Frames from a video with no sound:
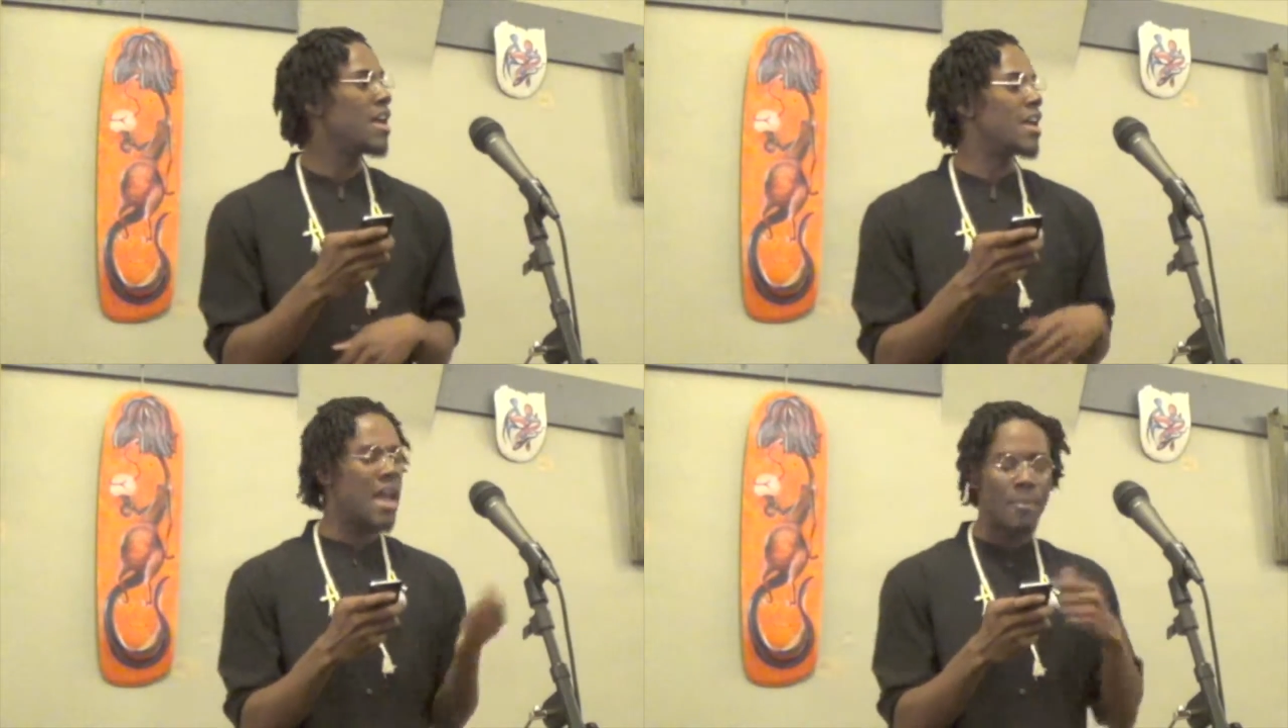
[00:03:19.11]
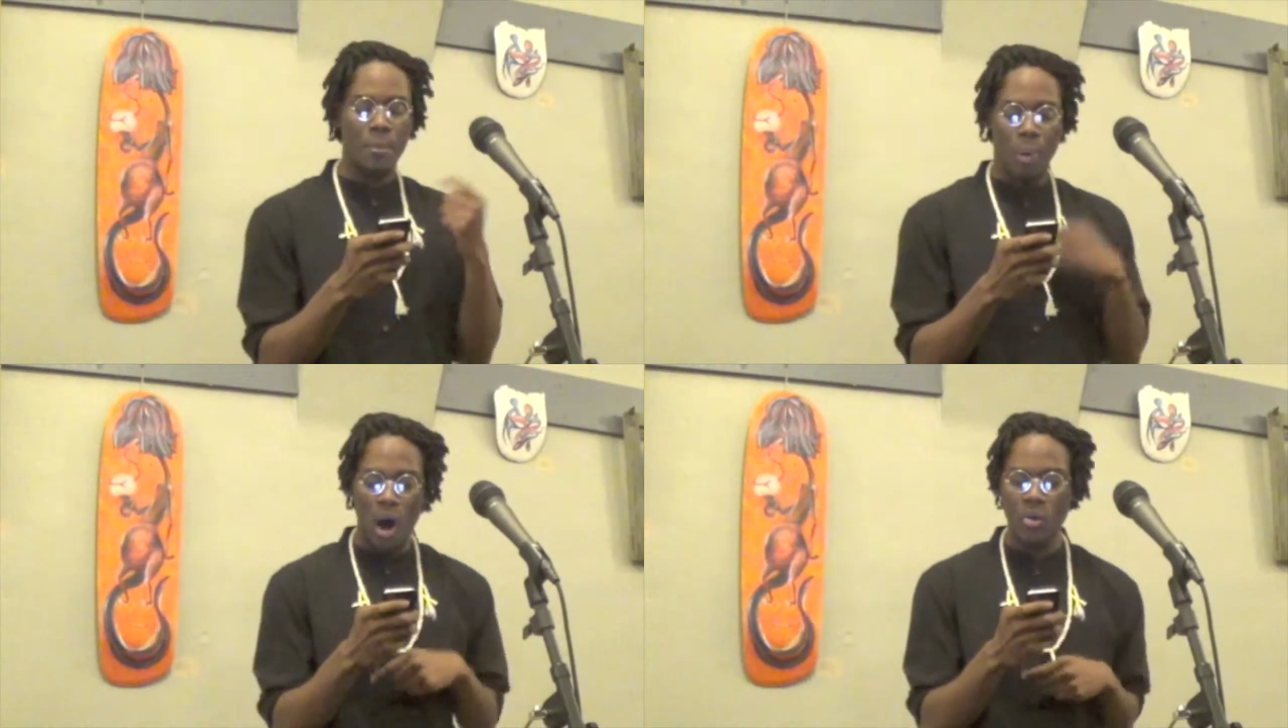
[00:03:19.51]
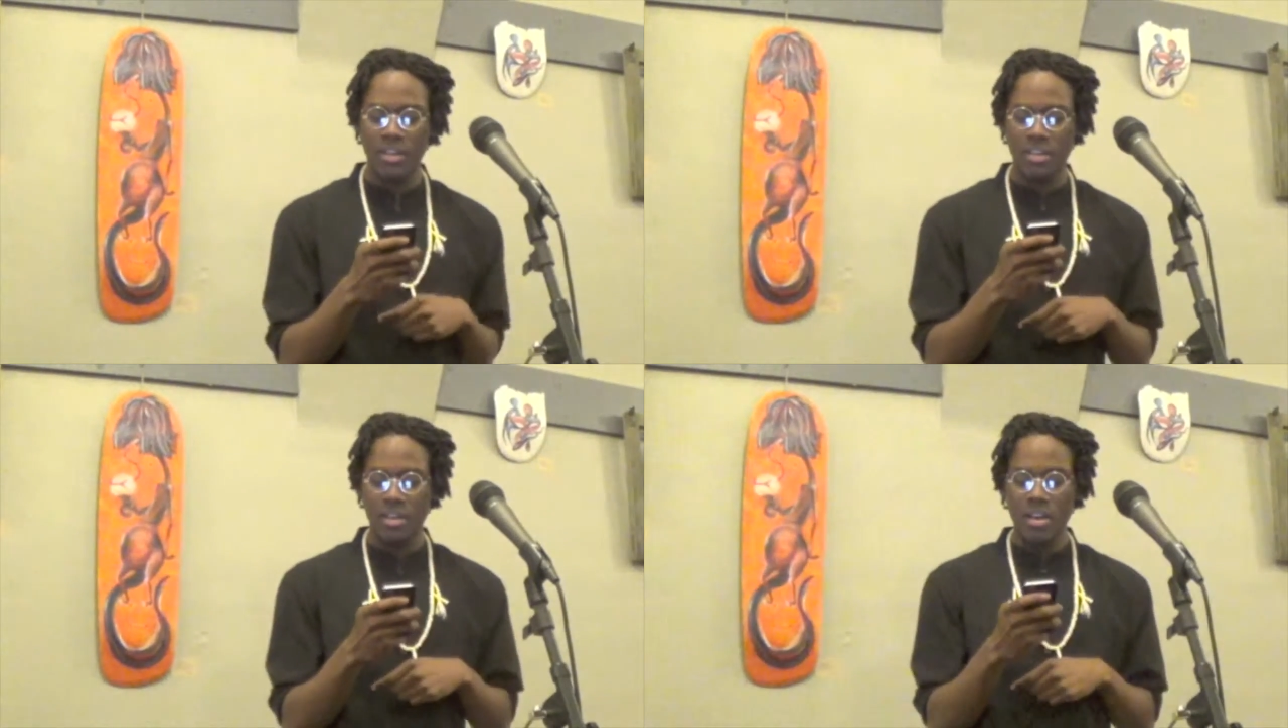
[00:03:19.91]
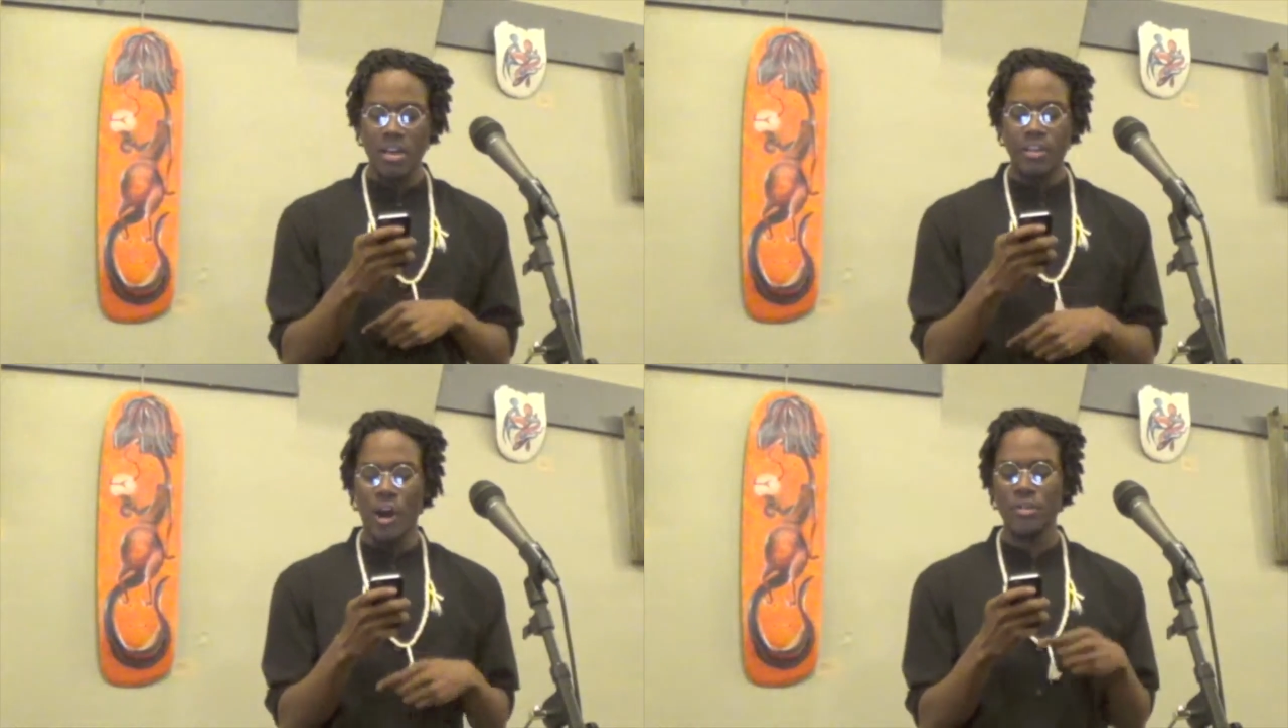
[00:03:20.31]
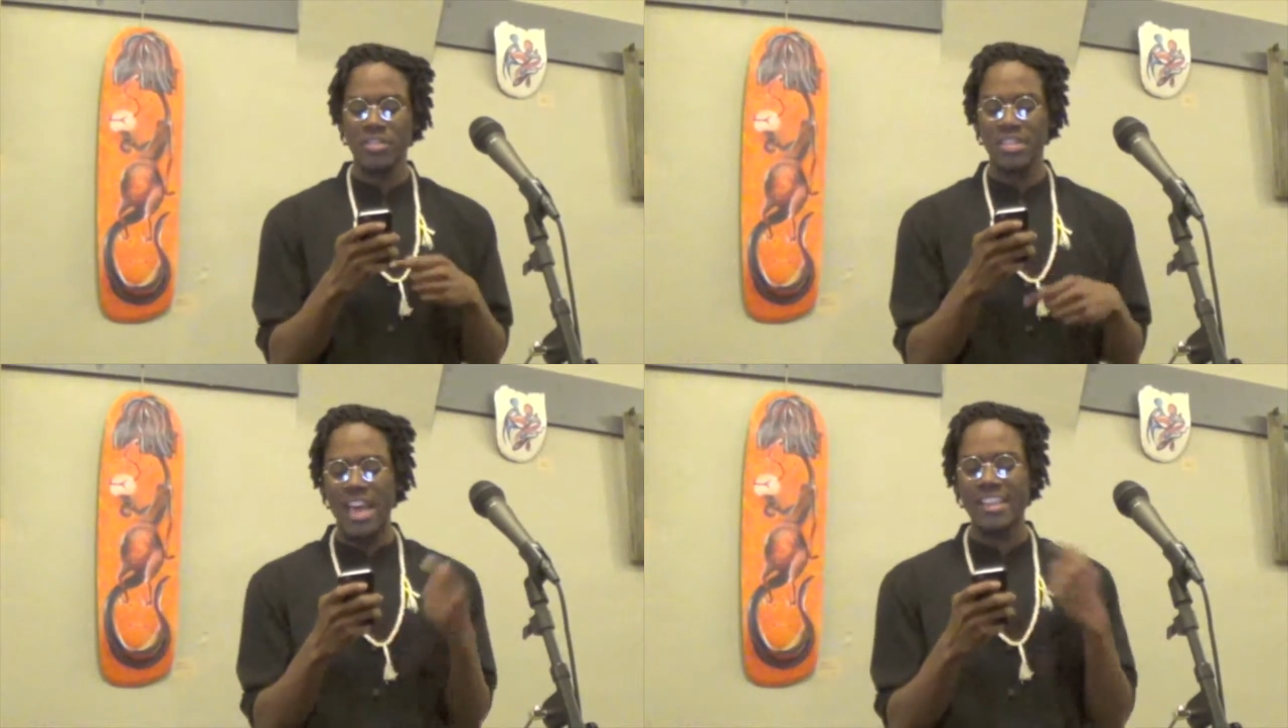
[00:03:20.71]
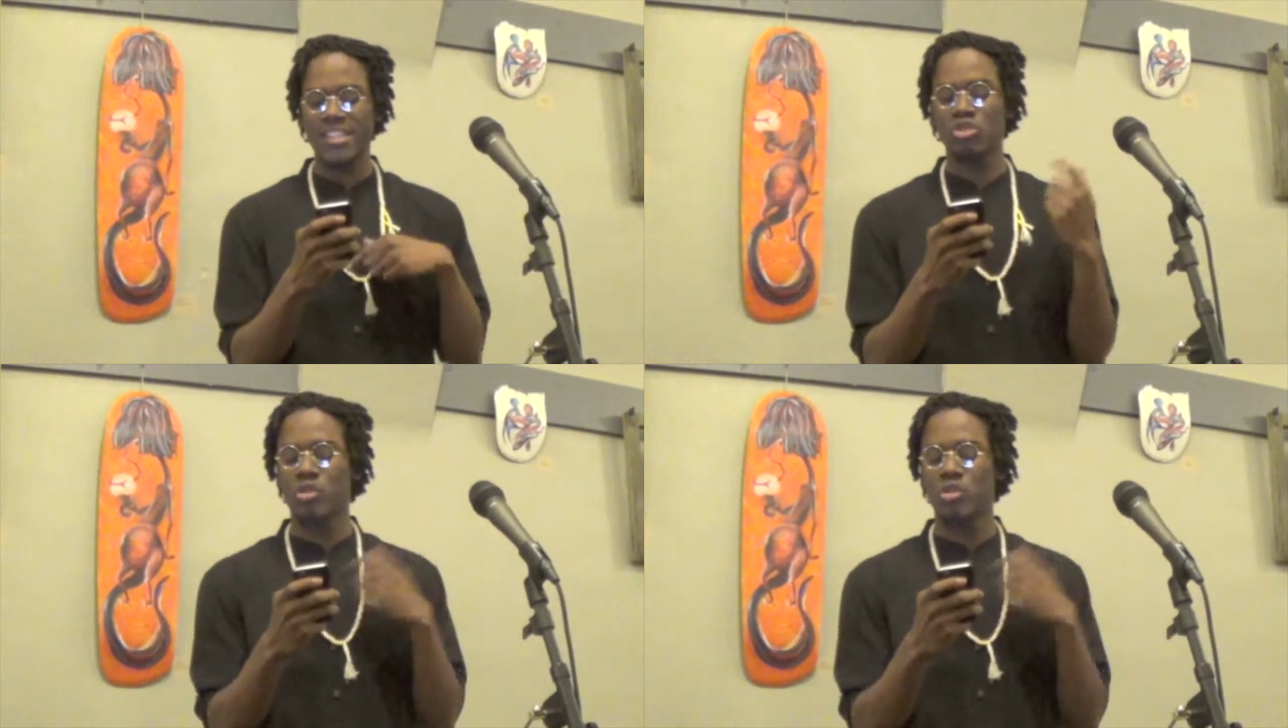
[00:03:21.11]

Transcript: And I'm a poet, cursed to dance and